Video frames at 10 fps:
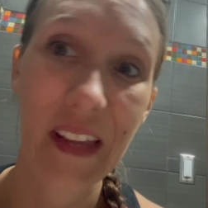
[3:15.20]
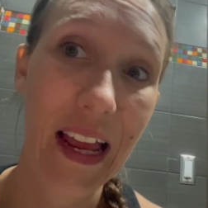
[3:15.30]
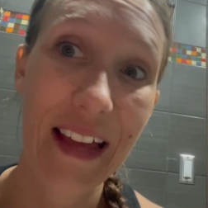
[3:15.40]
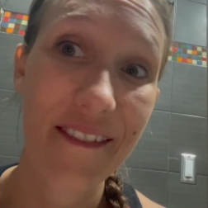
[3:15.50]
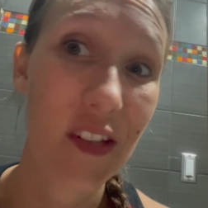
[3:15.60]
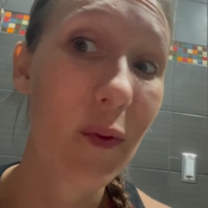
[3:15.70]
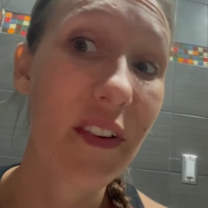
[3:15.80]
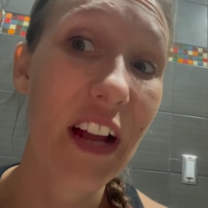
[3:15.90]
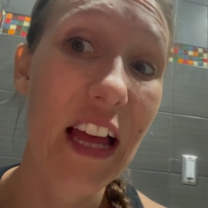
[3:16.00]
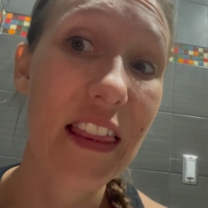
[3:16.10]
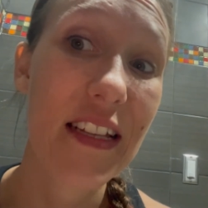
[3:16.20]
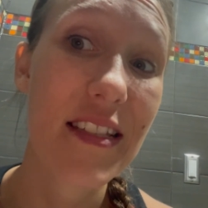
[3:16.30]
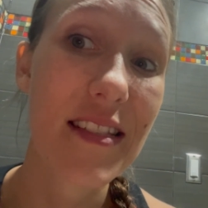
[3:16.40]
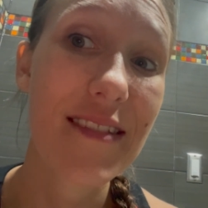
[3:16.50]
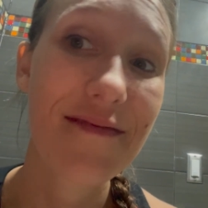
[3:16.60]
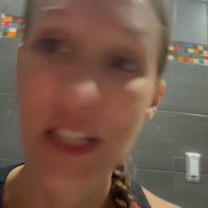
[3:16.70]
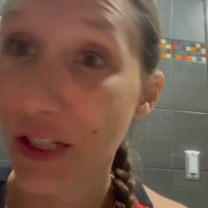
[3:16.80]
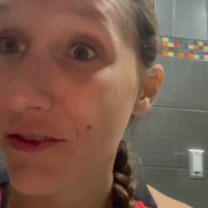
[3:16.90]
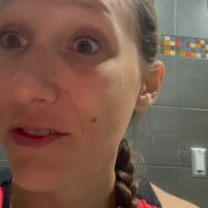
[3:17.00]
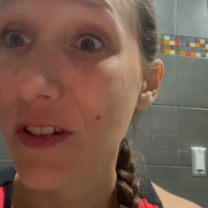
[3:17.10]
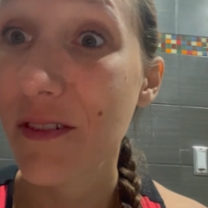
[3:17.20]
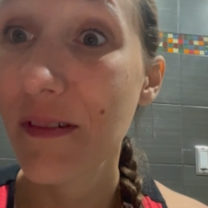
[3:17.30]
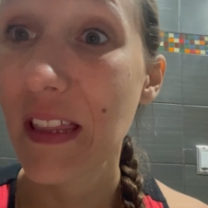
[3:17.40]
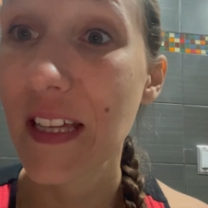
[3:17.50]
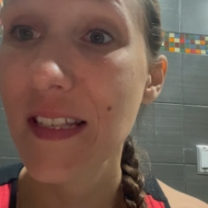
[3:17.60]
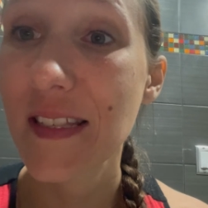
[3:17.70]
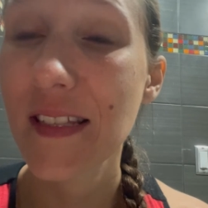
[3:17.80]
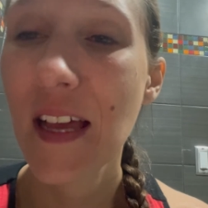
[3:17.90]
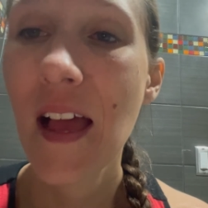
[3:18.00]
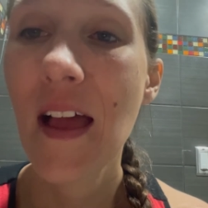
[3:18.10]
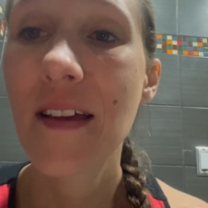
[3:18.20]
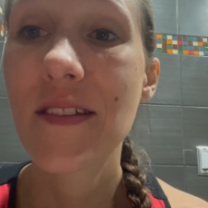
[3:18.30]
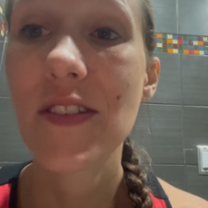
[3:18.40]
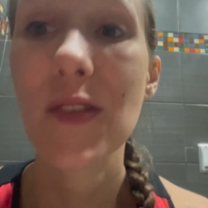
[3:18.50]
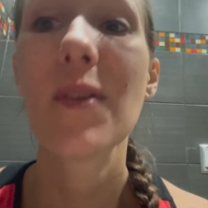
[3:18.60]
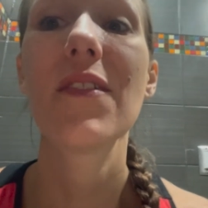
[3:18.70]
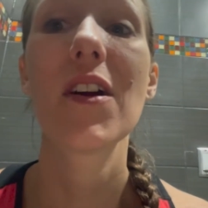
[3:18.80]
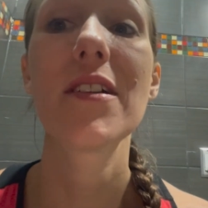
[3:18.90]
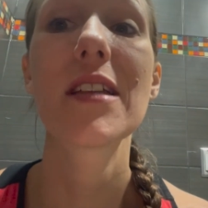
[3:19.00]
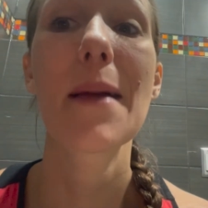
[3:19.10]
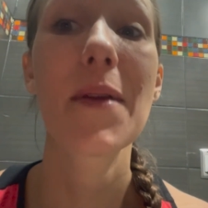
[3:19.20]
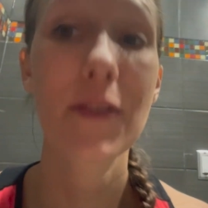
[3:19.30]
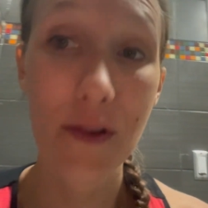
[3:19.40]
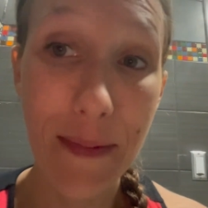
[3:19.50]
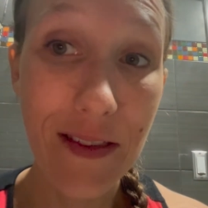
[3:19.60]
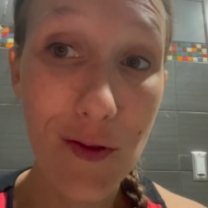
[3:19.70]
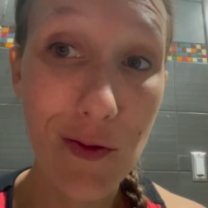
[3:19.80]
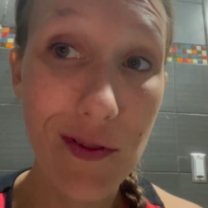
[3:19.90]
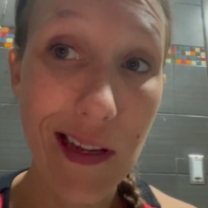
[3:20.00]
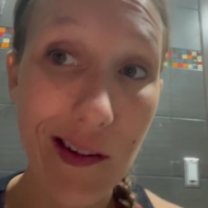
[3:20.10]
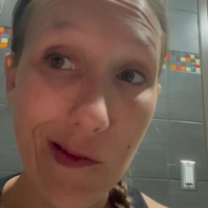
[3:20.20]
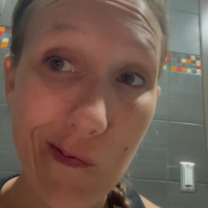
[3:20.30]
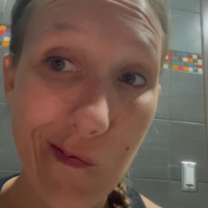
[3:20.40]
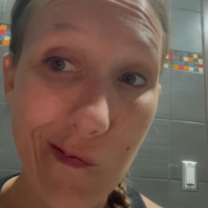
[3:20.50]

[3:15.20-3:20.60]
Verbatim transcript: Have you ever had this? Do you struggle with this? Do you have a hard time on your menstrual cycle?